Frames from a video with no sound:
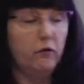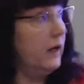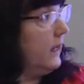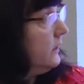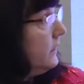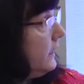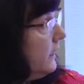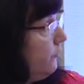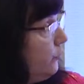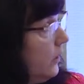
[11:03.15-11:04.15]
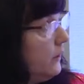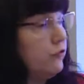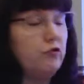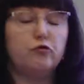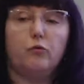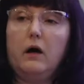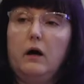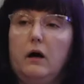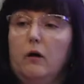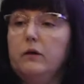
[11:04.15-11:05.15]
And if you are not sure
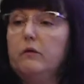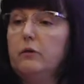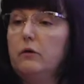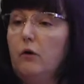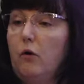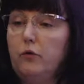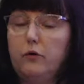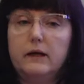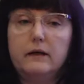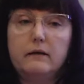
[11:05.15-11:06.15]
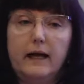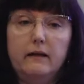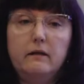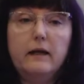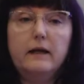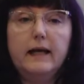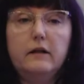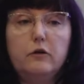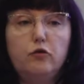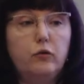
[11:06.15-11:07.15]
how it will go, you can rent and
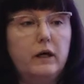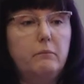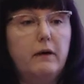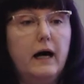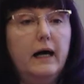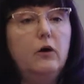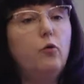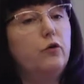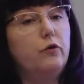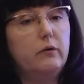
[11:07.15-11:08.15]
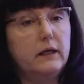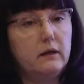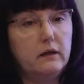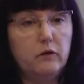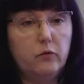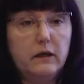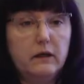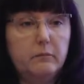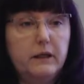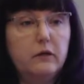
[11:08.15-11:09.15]
later you can buy or you can, you can
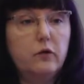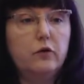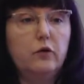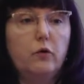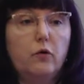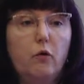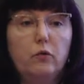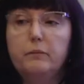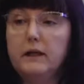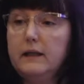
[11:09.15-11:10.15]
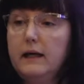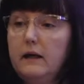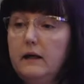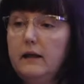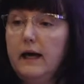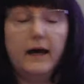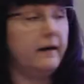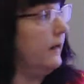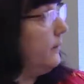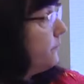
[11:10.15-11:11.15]
build on your own building in the
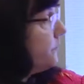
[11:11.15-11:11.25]
area.